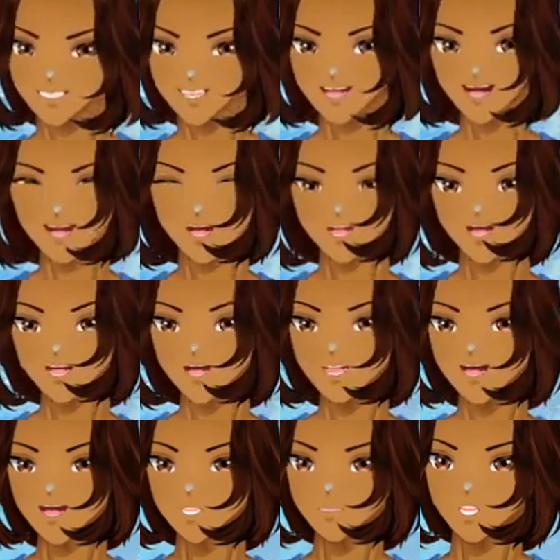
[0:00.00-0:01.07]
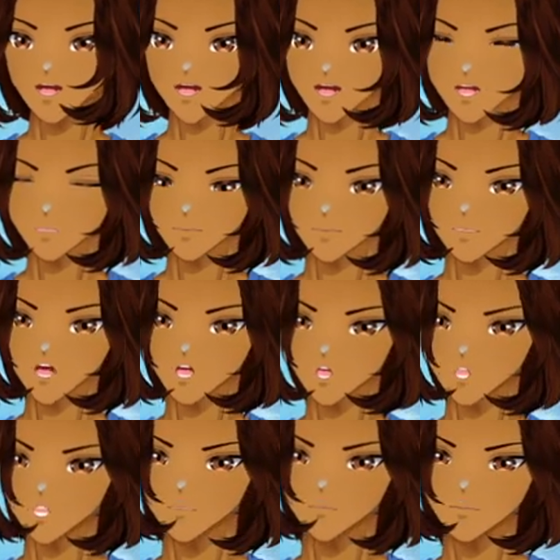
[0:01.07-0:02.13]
Okay, there we go. Okay, so what were we doing?